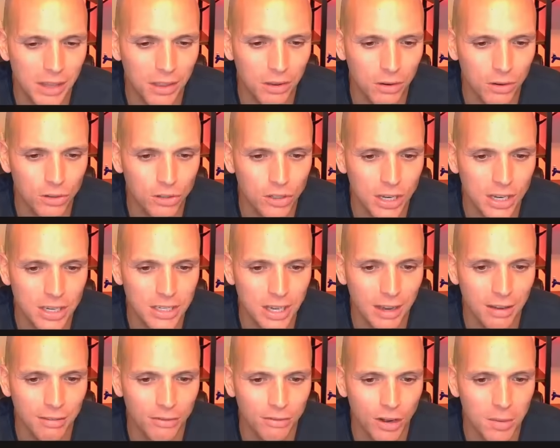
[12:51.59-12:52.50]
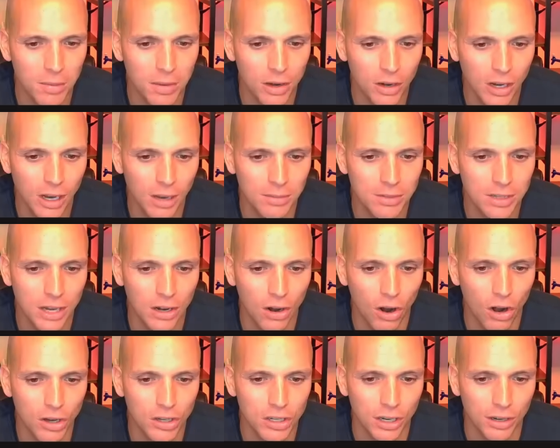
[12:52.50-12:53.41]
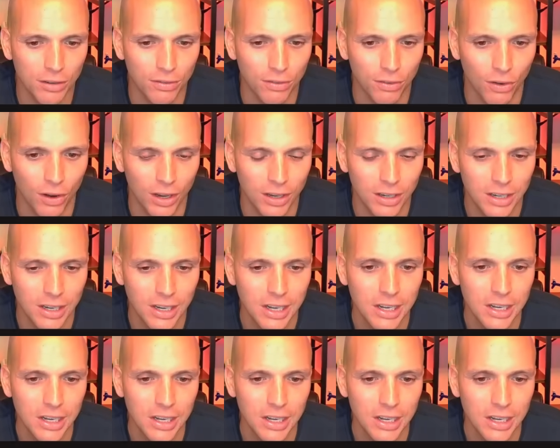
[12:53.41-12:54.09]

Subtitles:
Thursday's time frame. Here comes that Arctic front.